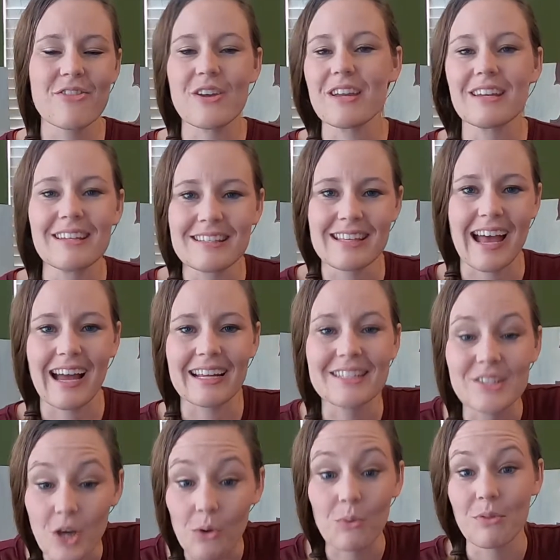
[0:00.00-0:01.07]
things I
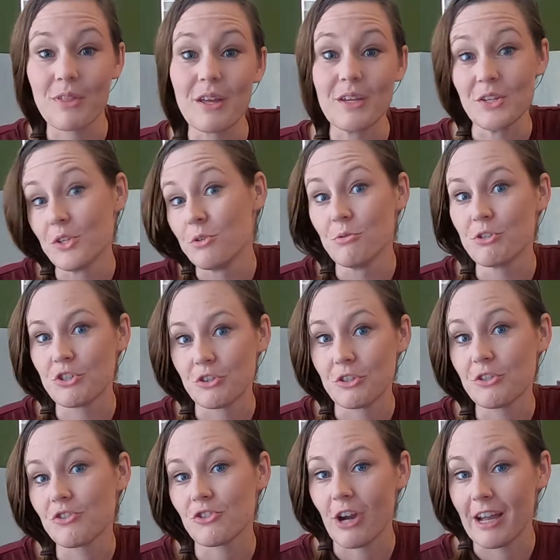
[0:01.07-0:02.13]
don't think you
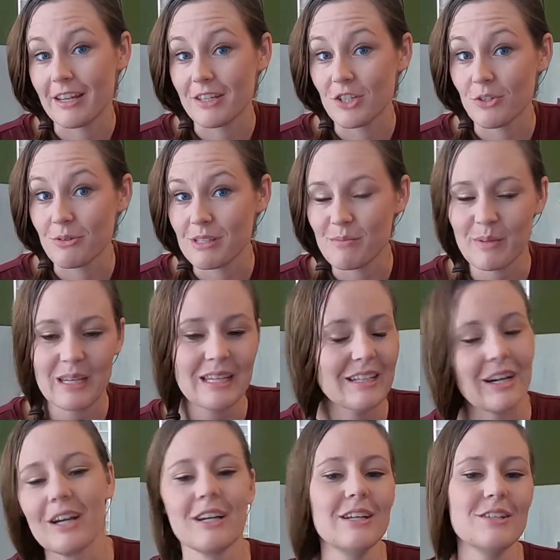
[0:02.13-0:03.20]
should try to do as a
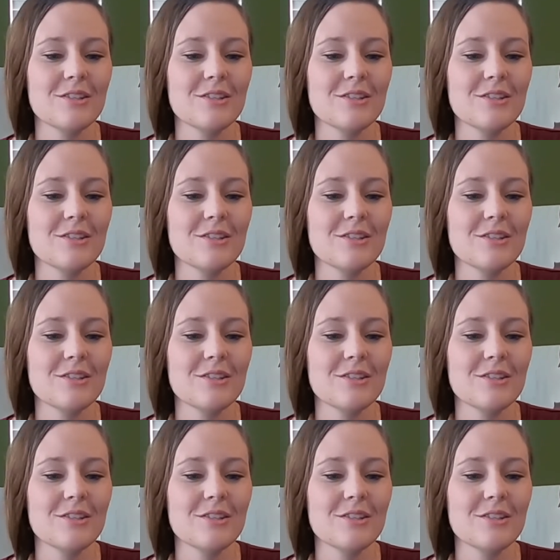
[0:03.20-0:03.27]
beginner.